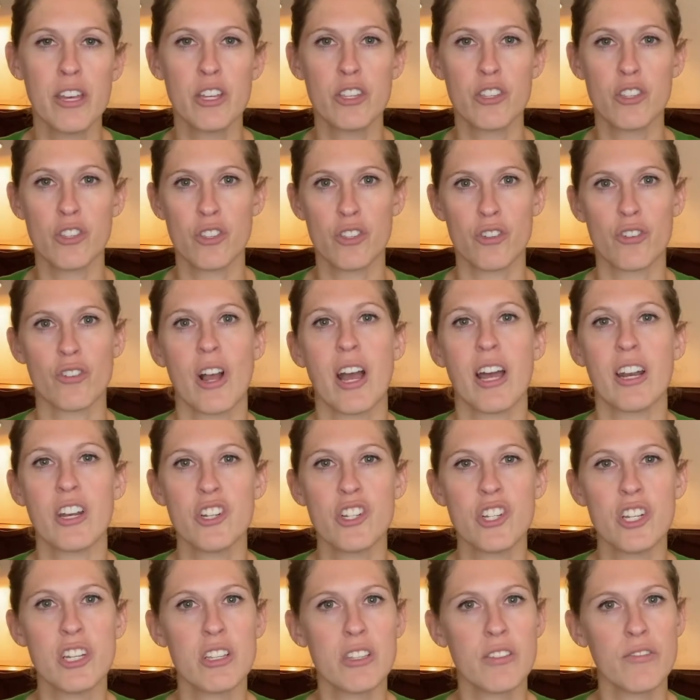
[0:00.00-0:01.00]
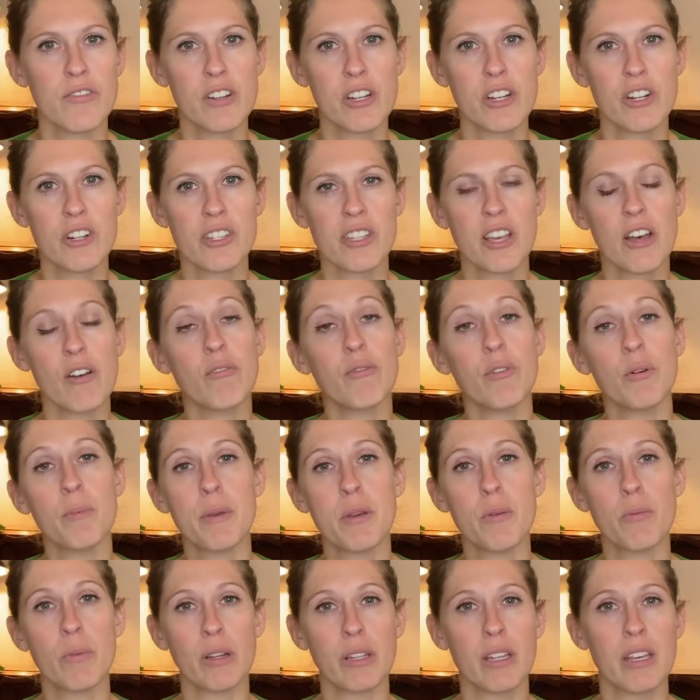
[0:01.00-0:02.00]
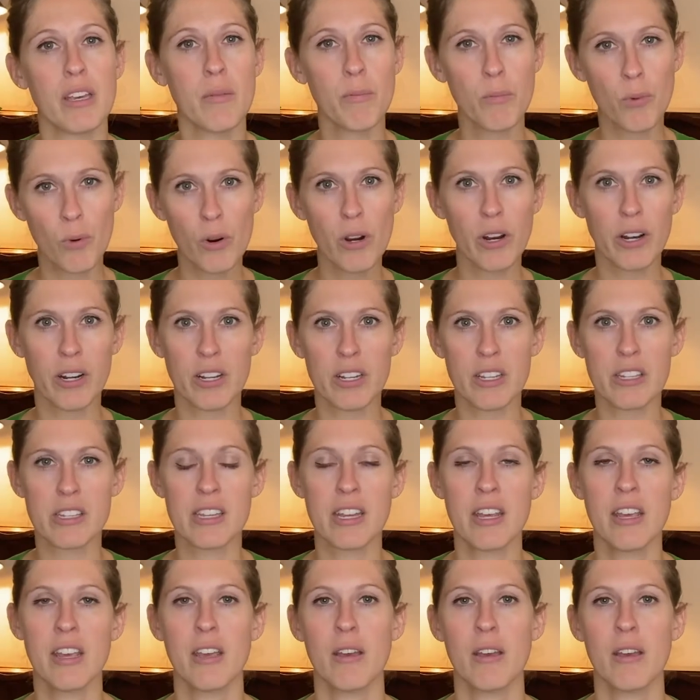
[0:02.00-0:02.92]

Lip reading: strategies for yourself will be really important.